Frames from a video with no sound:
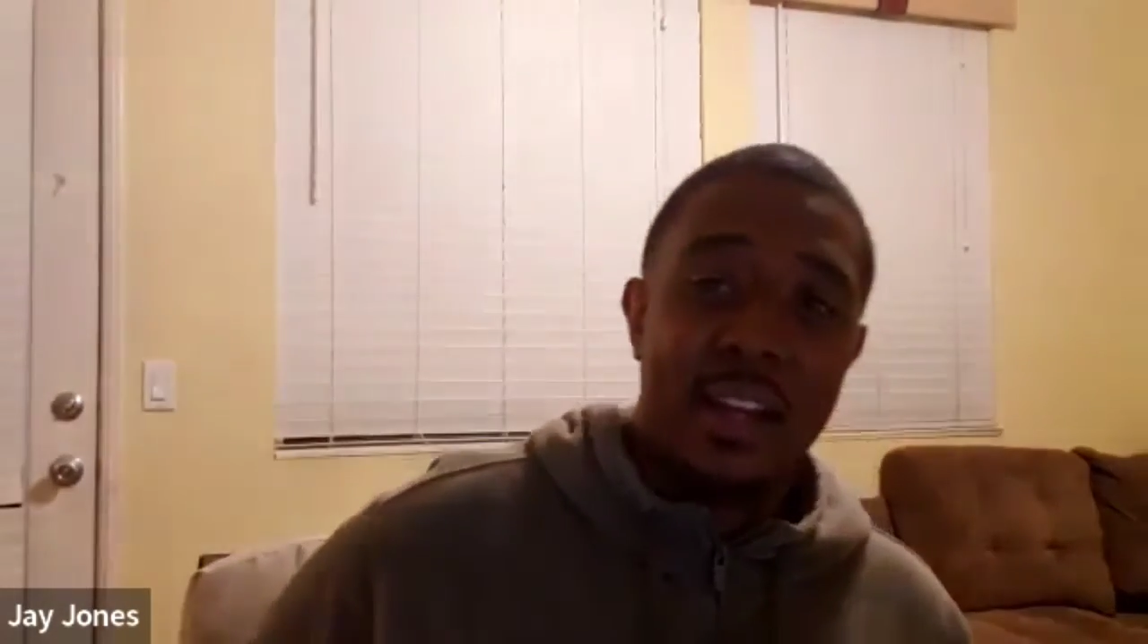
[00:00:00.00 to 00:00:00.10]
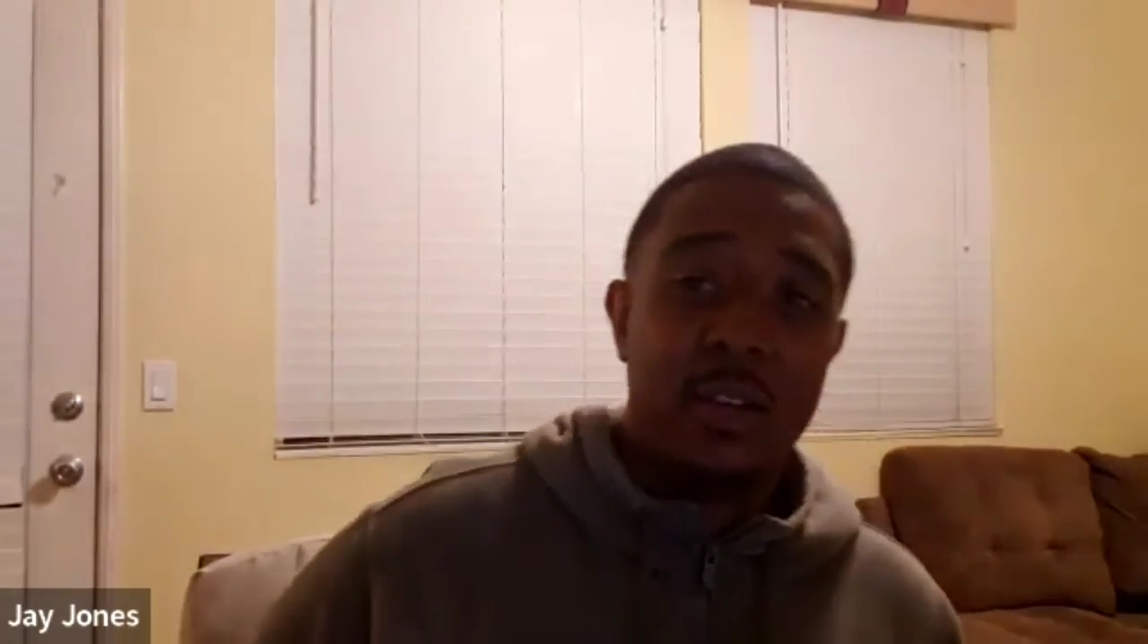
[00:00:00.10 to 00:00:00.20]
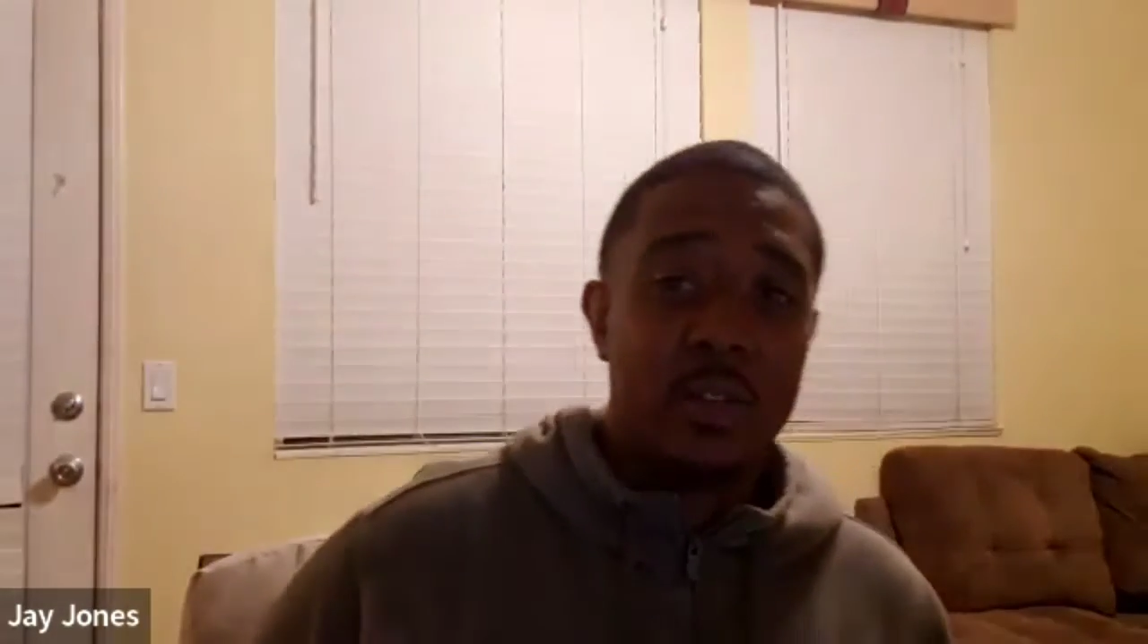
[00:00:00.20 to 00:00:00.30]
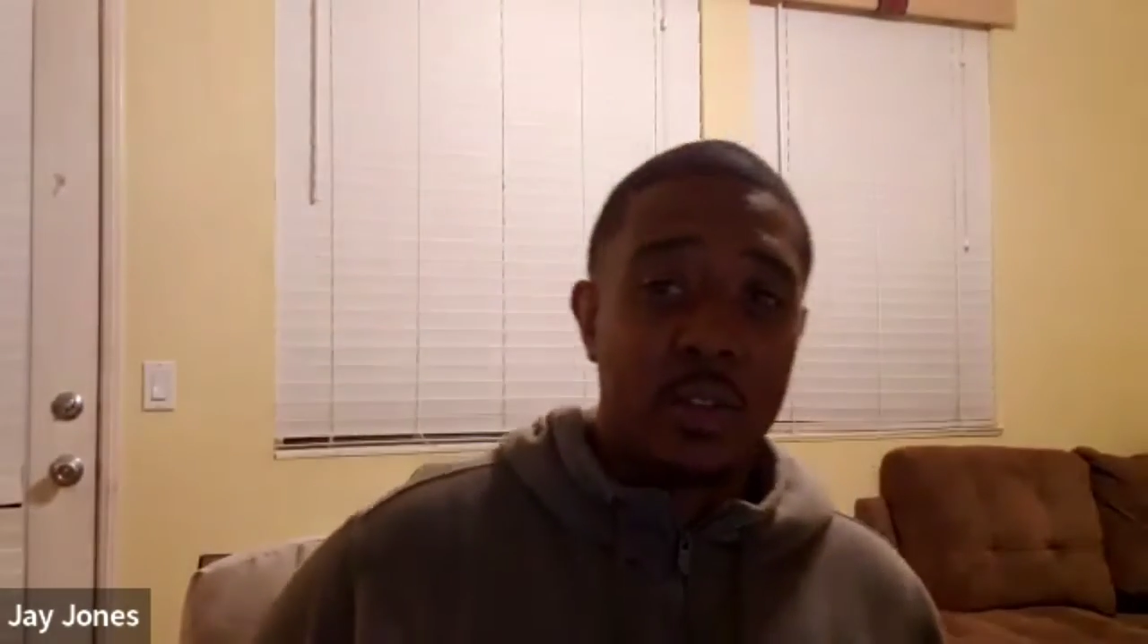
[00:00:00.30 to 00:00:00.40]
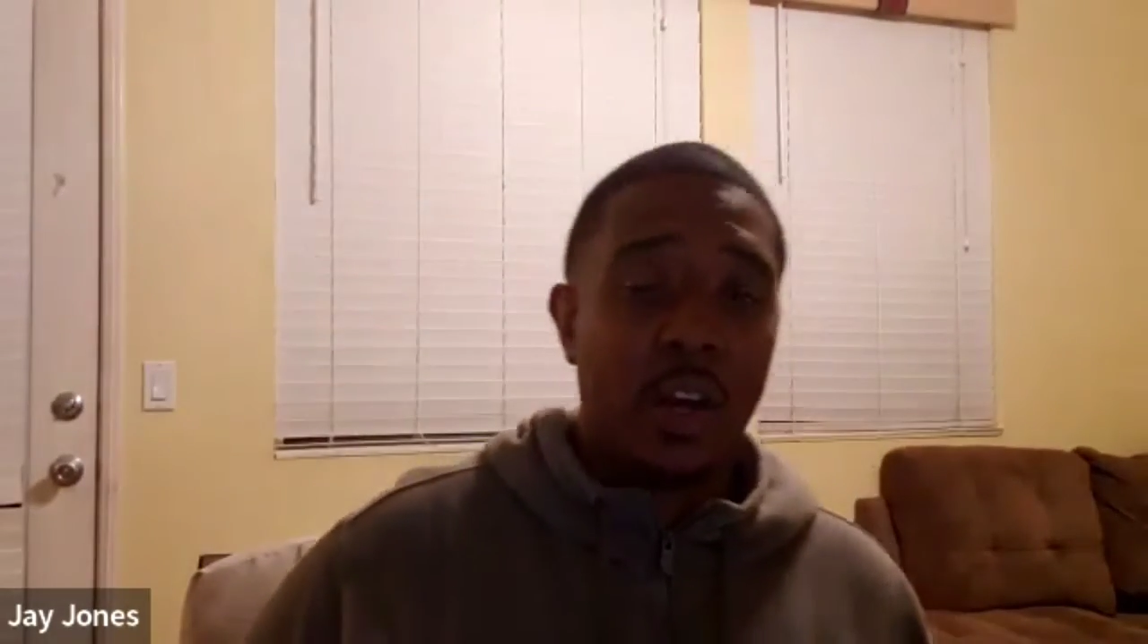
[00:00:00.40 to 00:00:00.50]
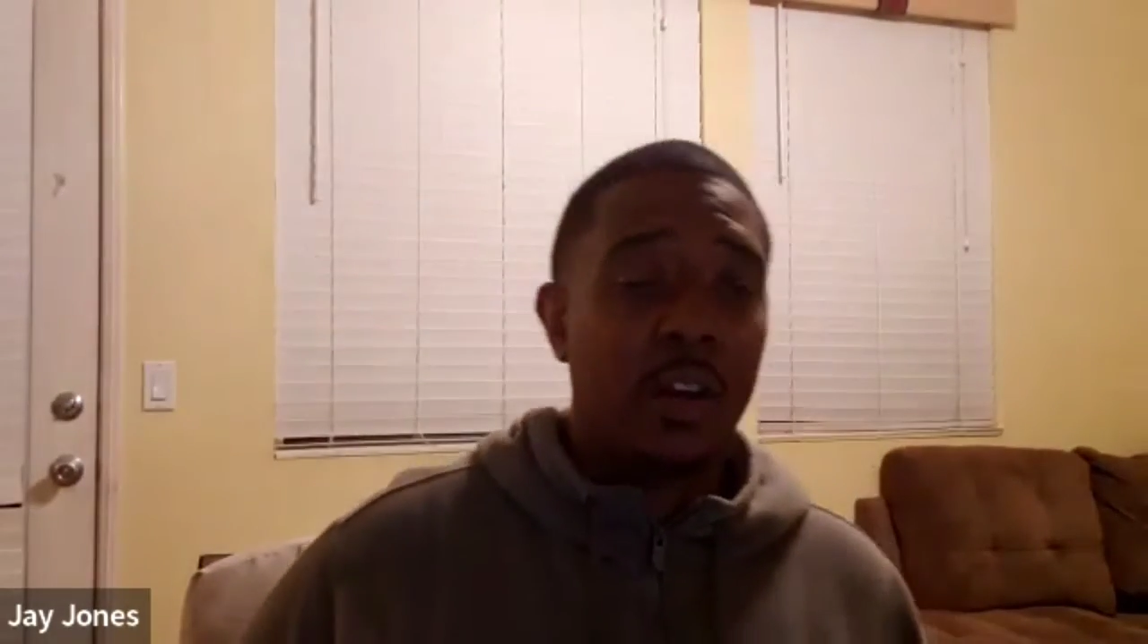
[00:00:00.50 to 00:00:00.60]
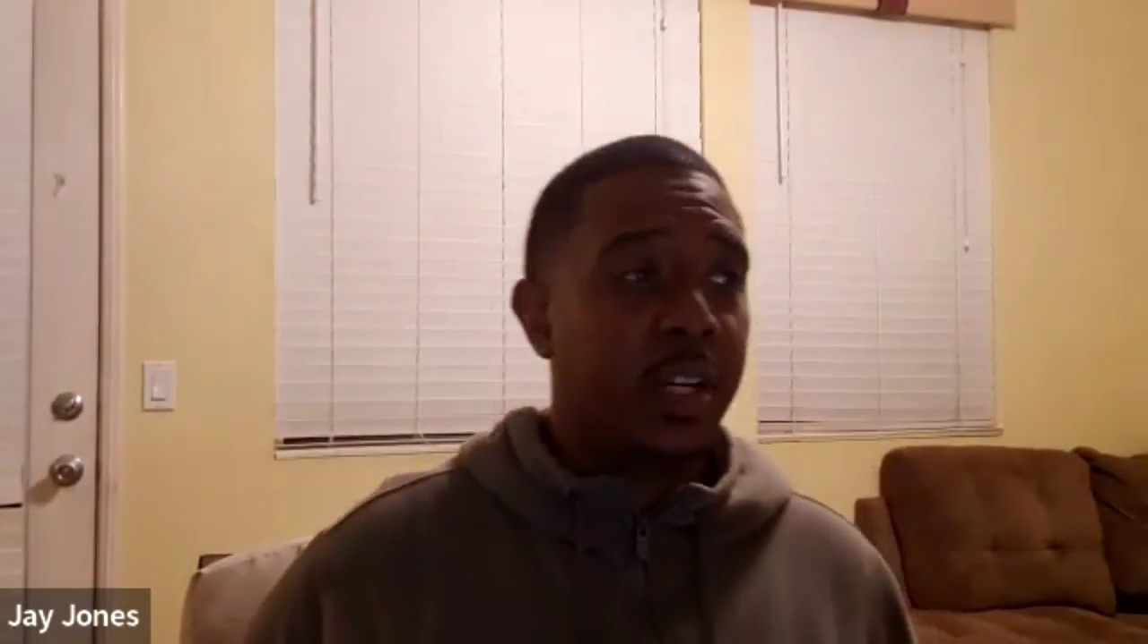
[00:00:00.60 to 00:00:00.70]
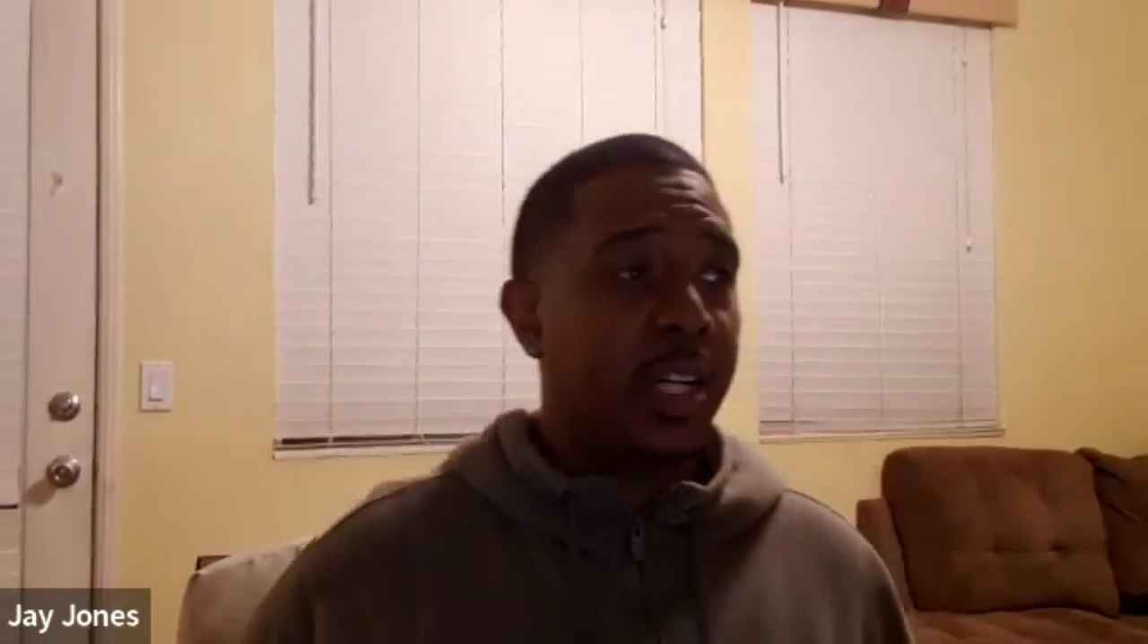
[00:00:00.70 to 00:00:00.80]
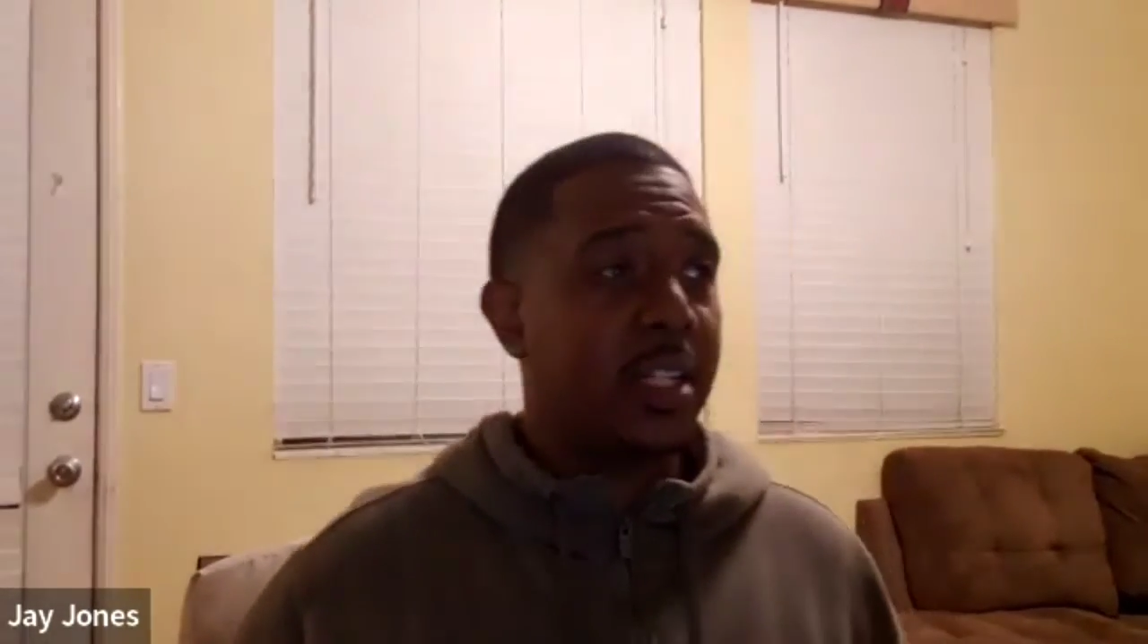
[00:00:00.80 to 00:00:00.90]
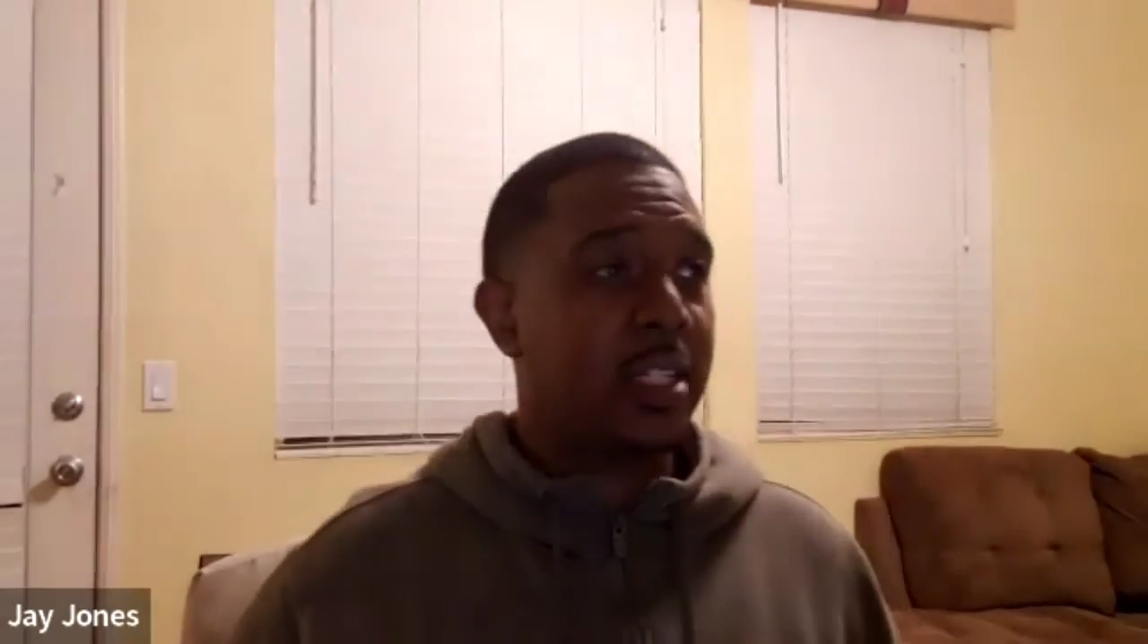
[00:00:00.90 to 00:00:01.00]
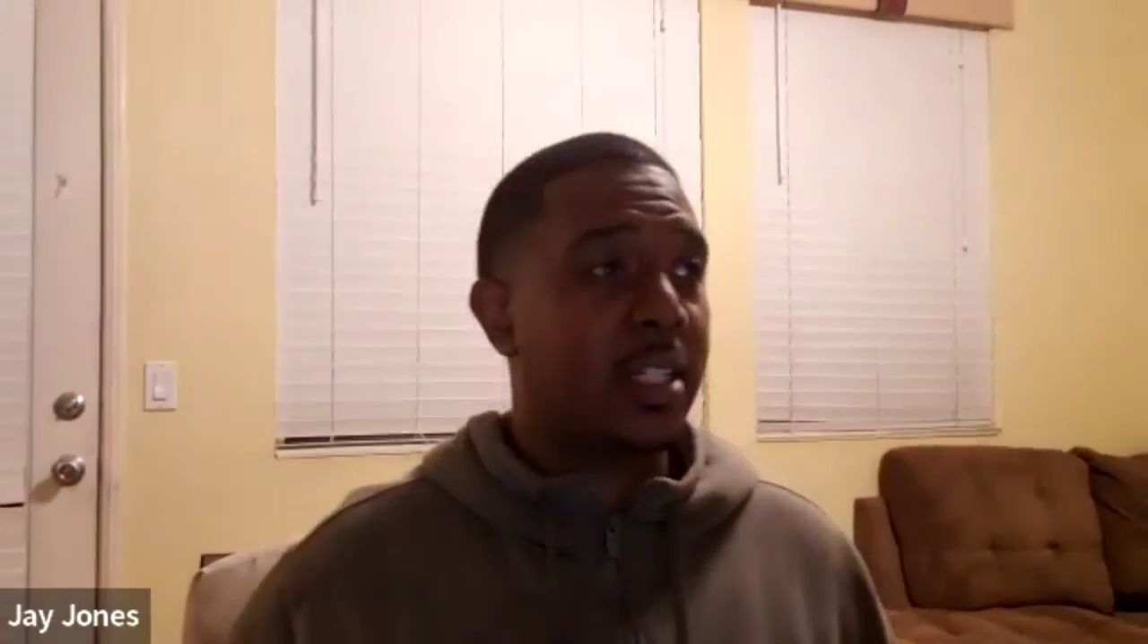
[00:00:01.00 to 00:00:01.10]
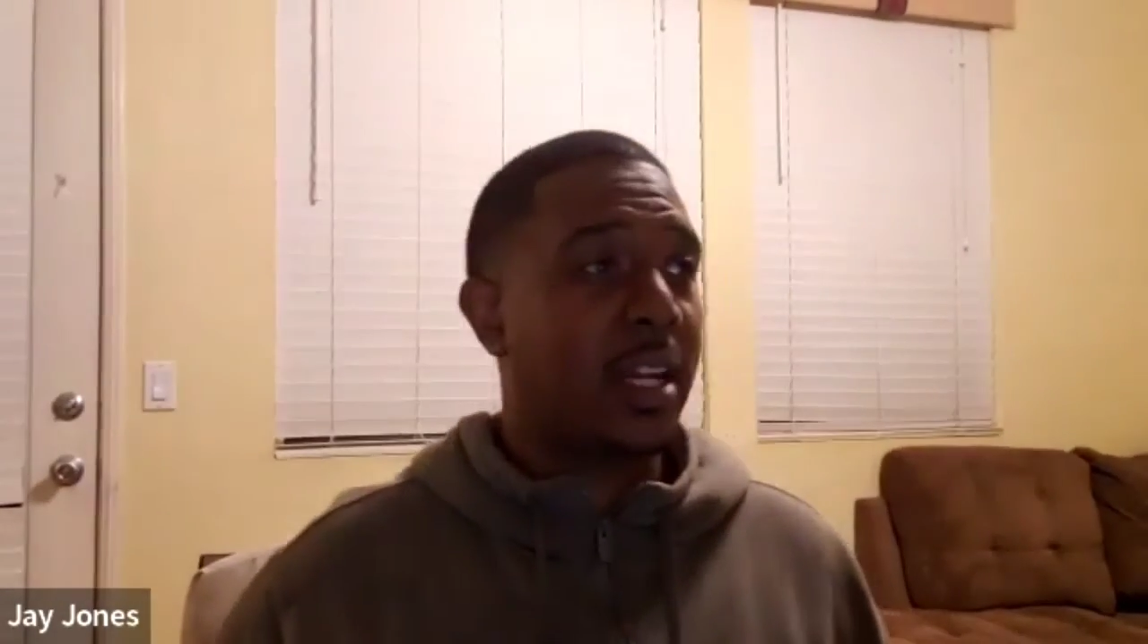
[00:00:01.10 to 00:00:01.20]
he was grown and he had just